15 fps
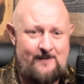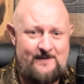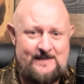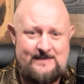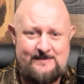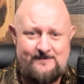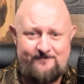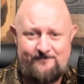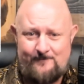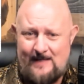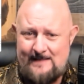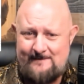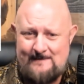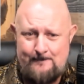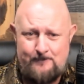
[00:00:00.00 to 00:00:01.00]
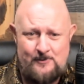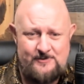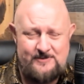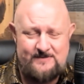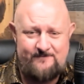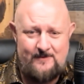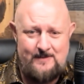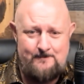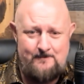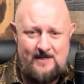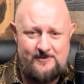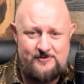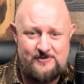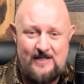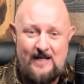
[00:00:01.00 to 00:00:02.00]
they didn't like that person very
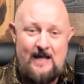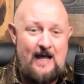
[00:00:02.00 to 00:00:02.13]
much.